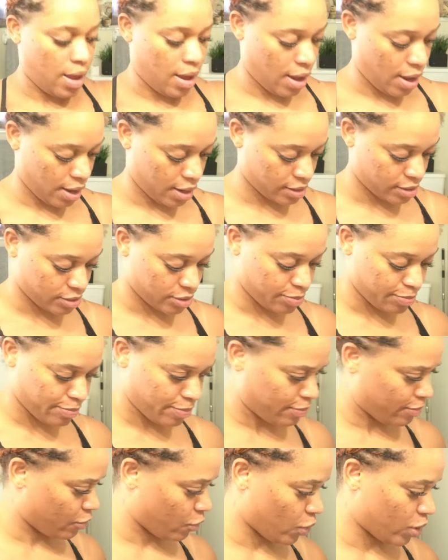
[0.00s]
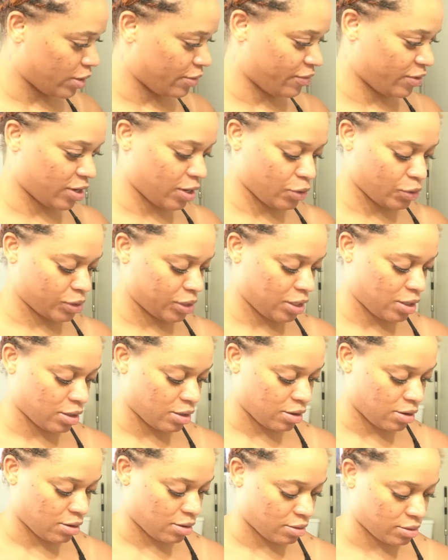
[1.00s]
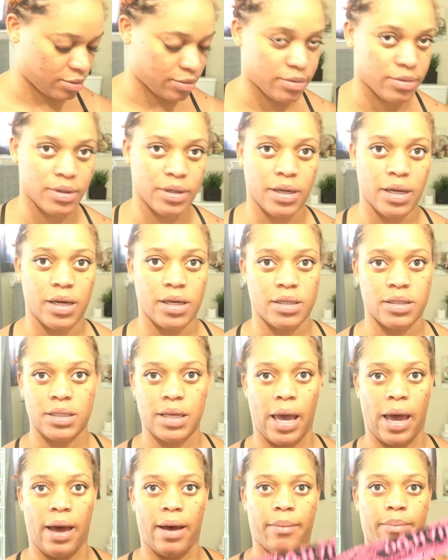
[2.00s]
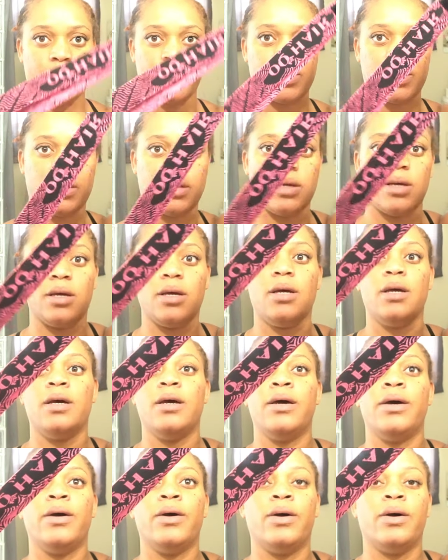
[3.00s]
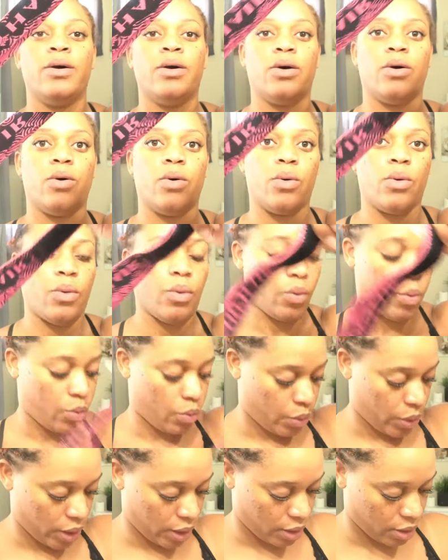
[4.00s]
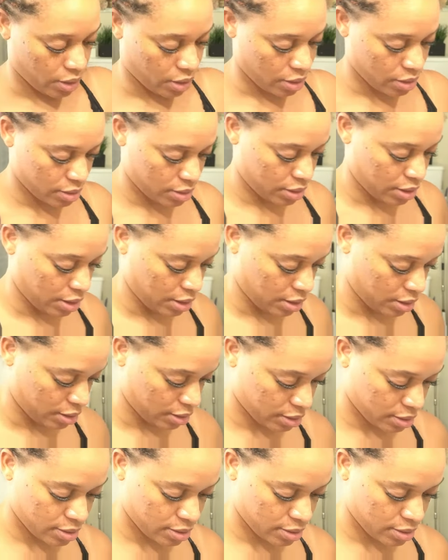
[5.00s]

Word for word: head whatever those are called lace caps wig thing